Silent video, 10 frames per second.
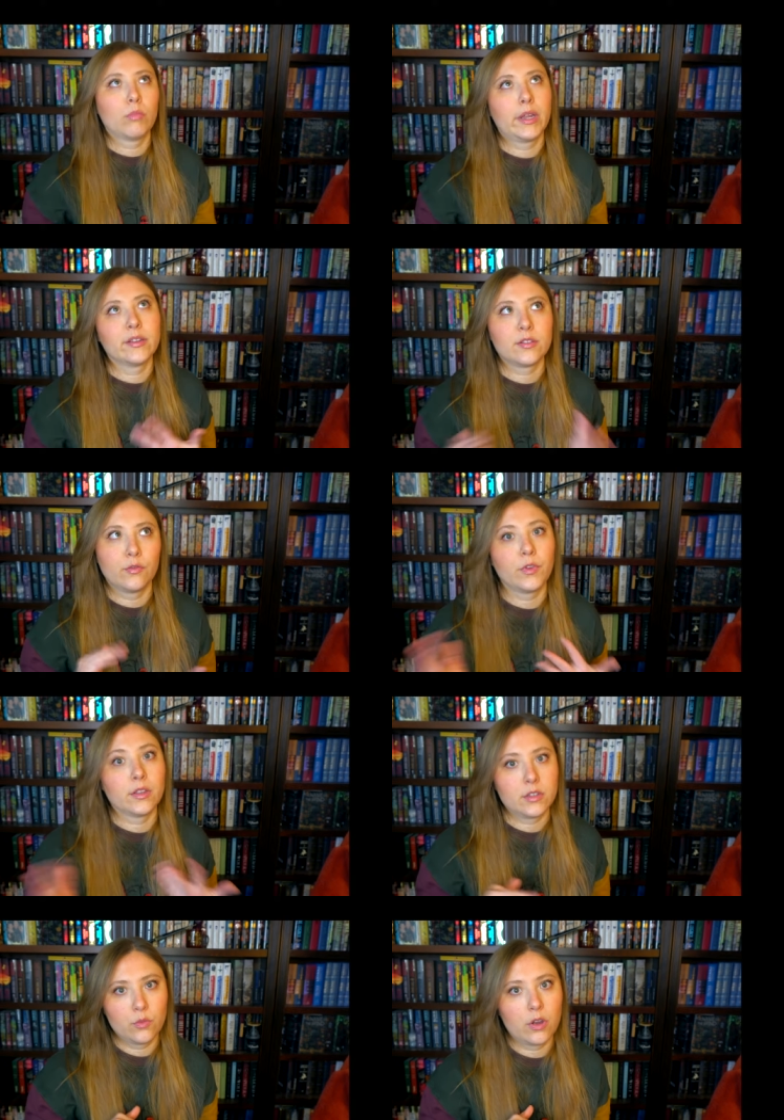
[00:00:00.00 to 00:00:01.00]
minus the
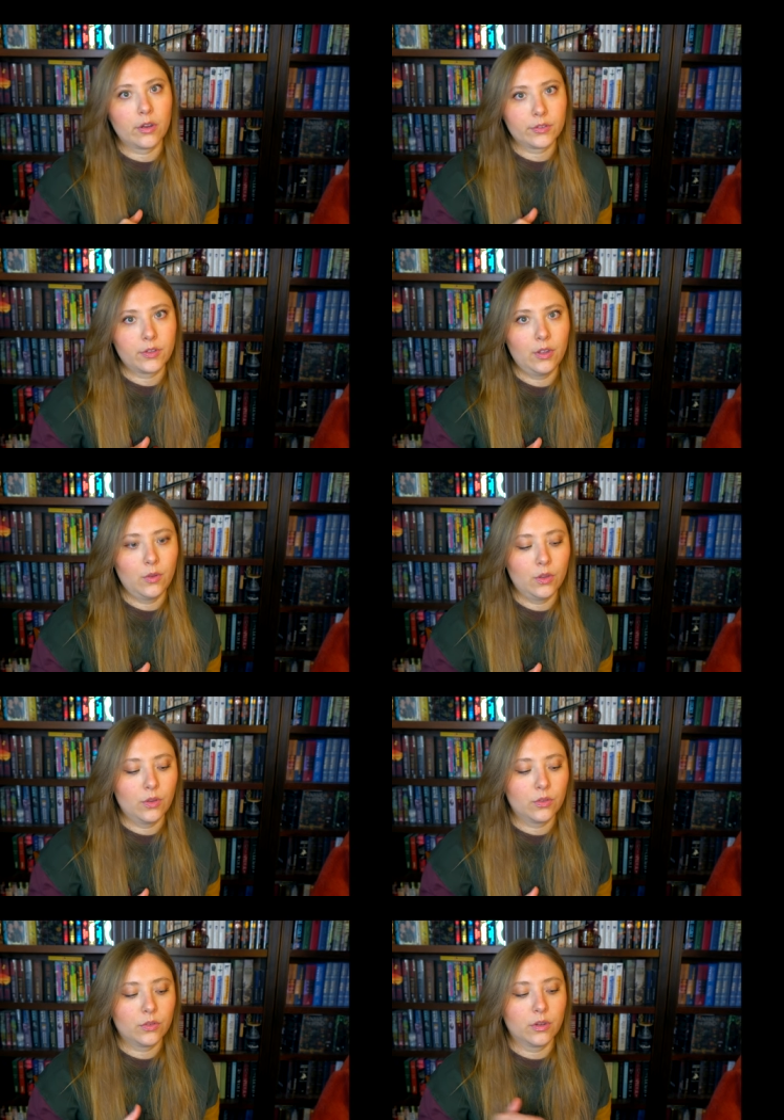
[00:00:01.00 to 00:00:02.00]
fancy rocks that you
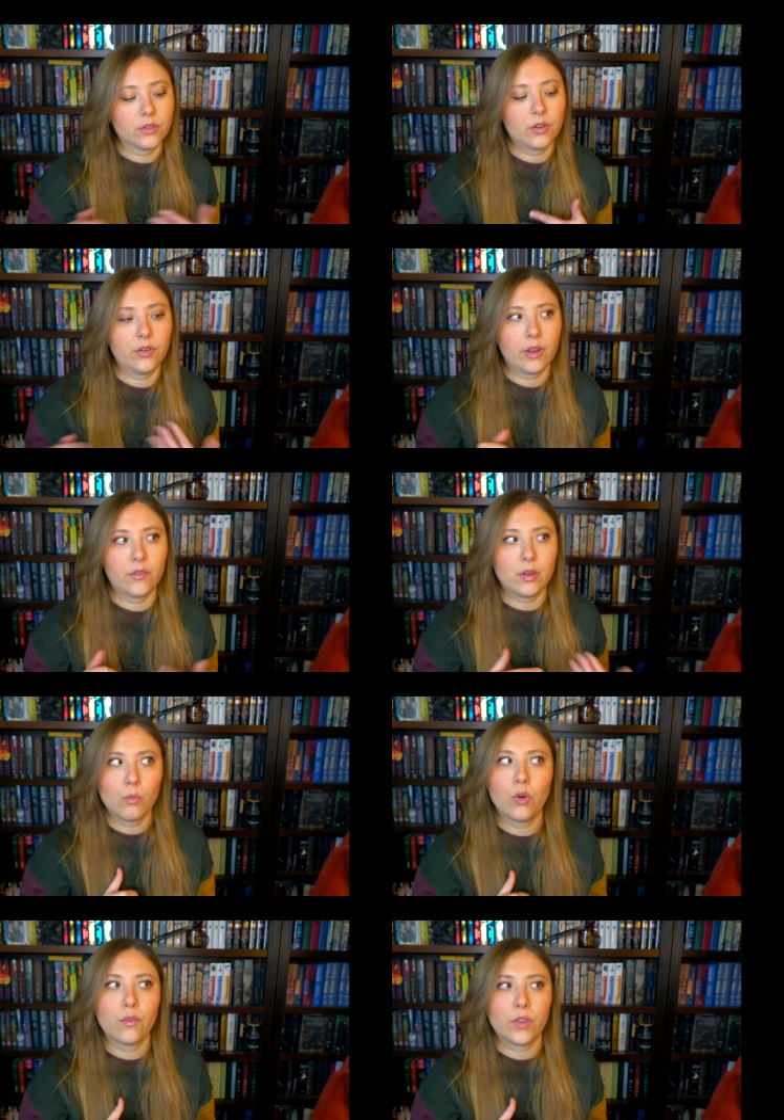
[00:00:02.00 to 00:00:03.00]
used because you didn't have any
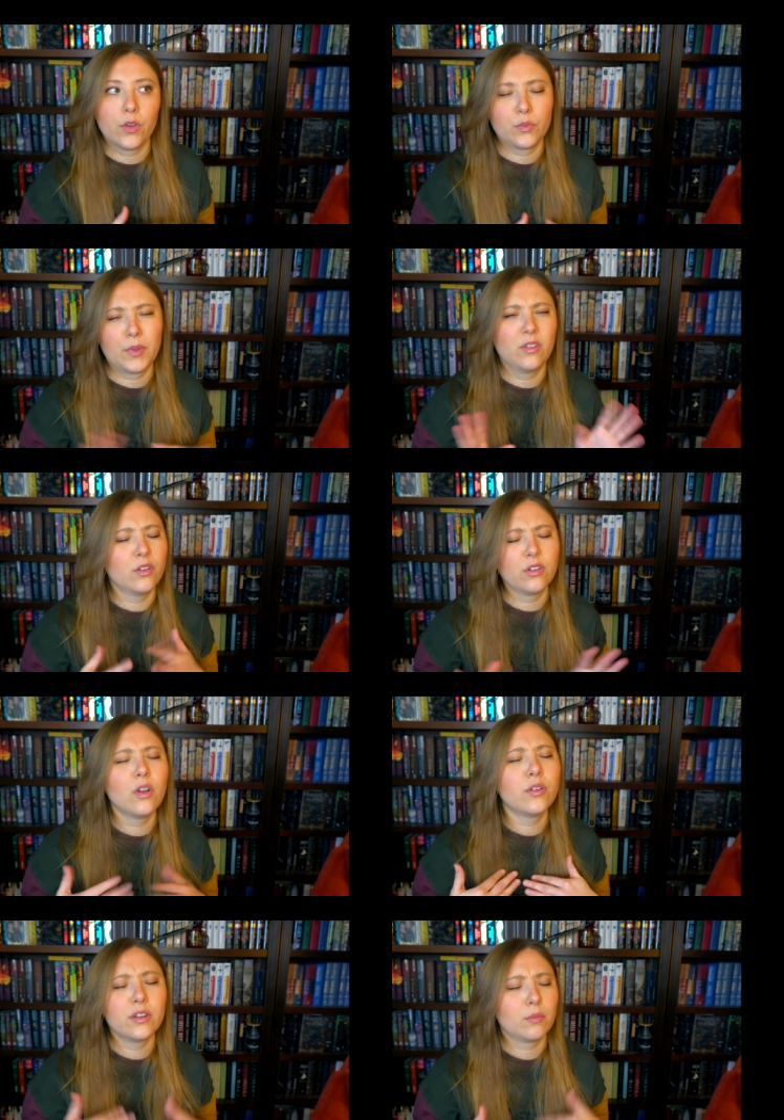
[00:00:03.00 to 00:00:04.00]
more of those. But you know,
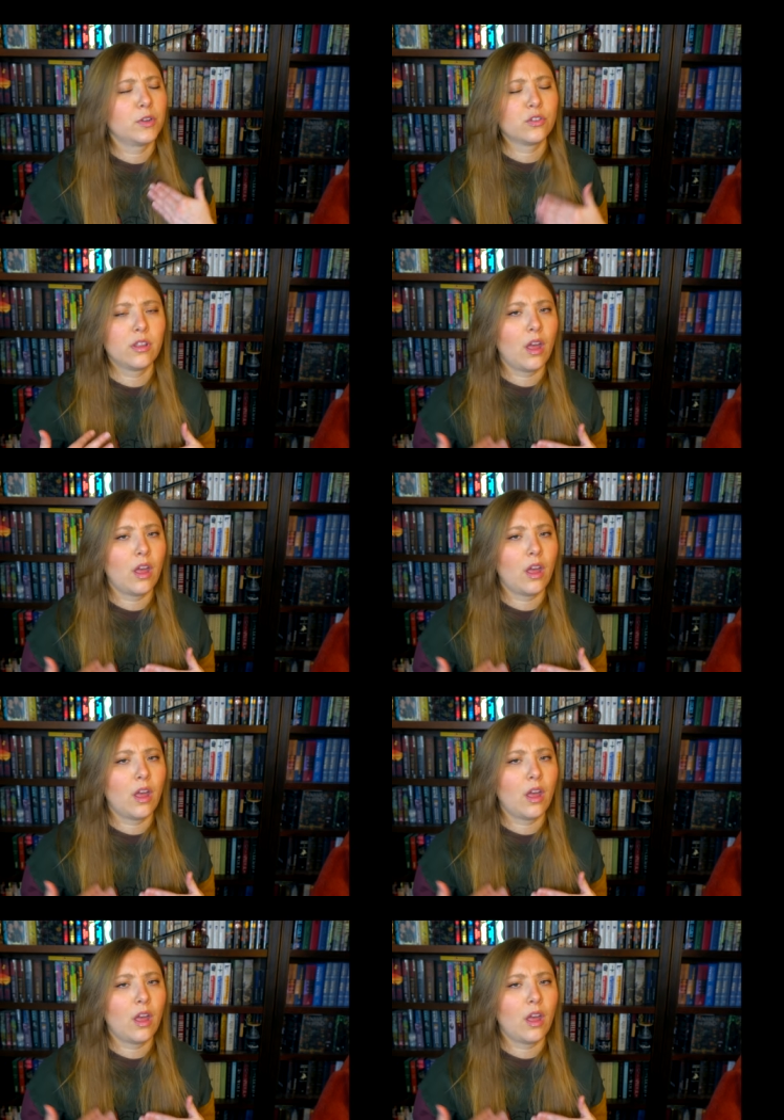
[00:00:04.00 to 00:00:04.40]
no need to mention